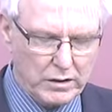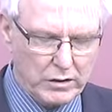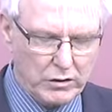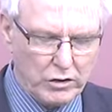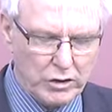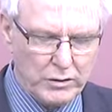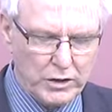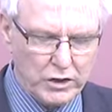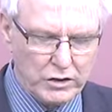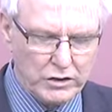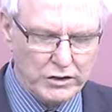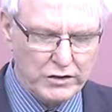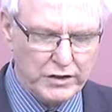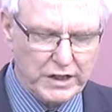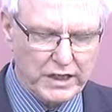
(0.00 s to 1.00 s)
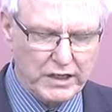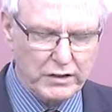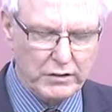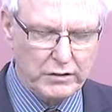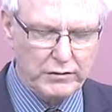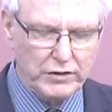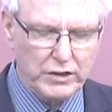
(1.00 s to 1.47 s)
Lord, we also thank
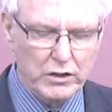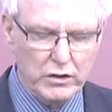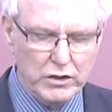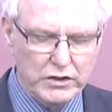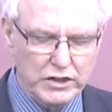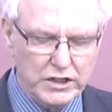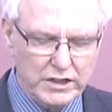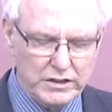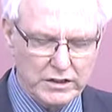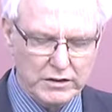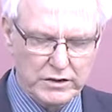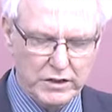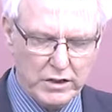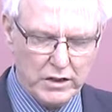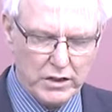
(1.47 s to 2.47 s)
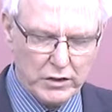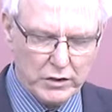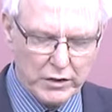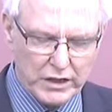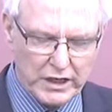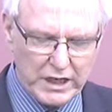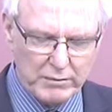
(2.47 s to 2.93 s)
you for the Lord Jesus who
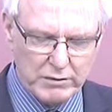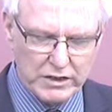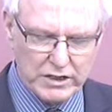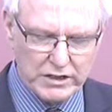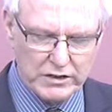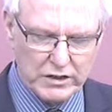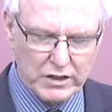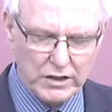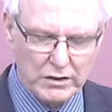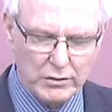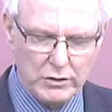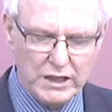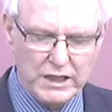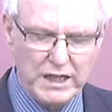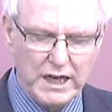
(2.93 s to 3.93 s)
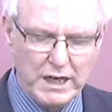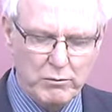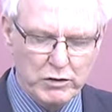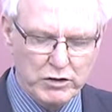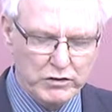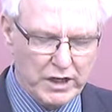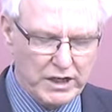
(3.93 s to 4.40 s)
came to this earth when the time
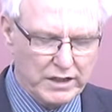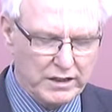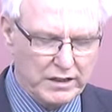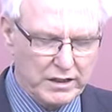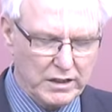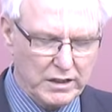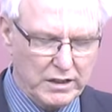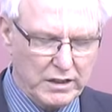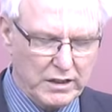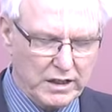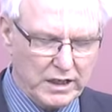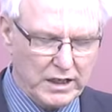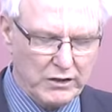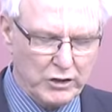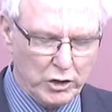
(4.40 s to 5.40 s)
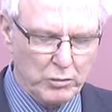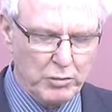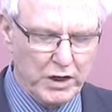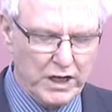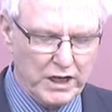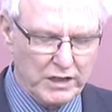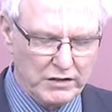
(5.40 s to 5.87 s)
was right in your
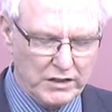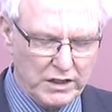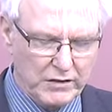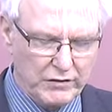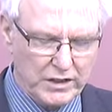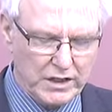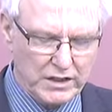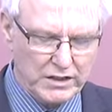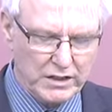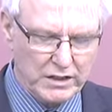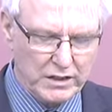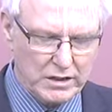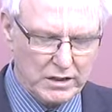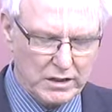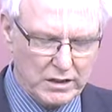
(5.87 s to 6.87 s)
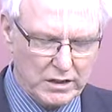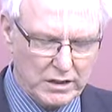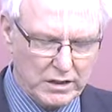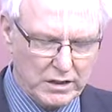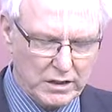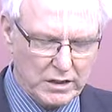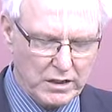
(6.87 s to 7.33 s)
plan of salvation.
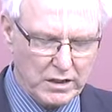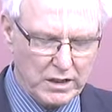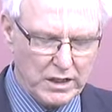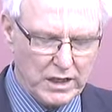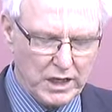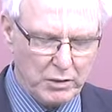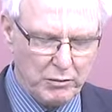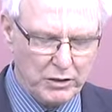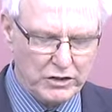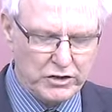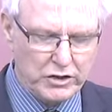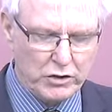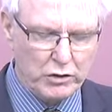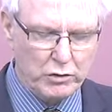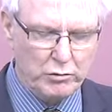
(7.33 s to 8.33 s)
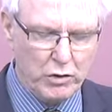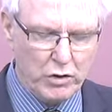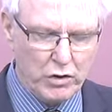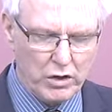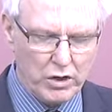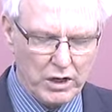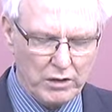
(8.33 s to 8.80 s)
Help us to grow
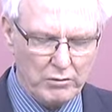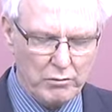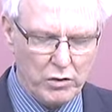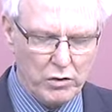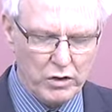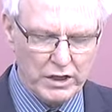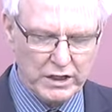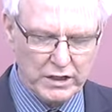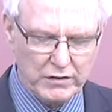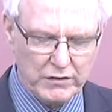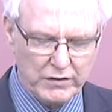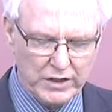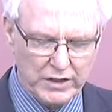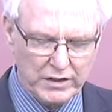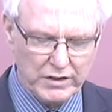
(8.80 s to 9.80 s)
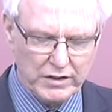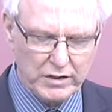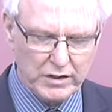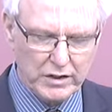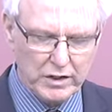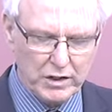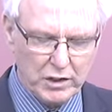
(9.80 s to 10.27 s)
more and more in our faith,
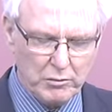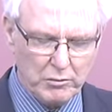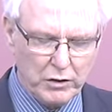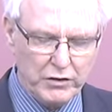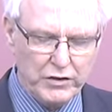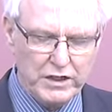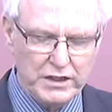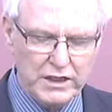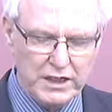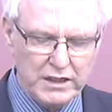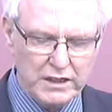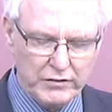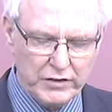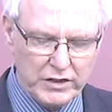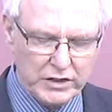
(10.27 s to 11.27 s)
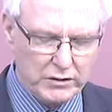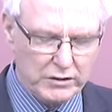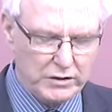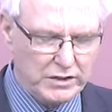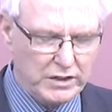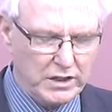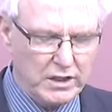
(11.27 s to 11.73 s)
both as
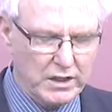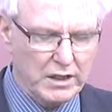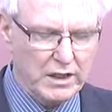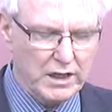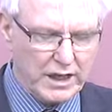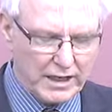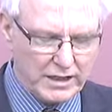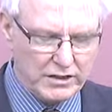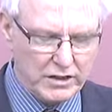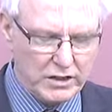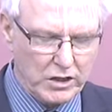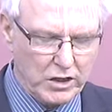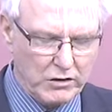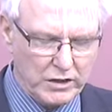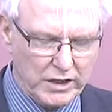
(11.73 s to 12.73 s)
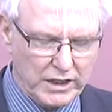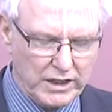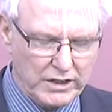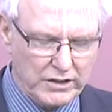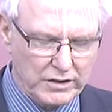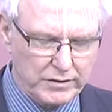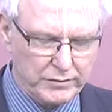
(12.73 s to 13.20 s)
individuals and as a
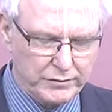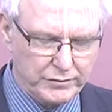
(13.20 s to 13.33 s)
congregation.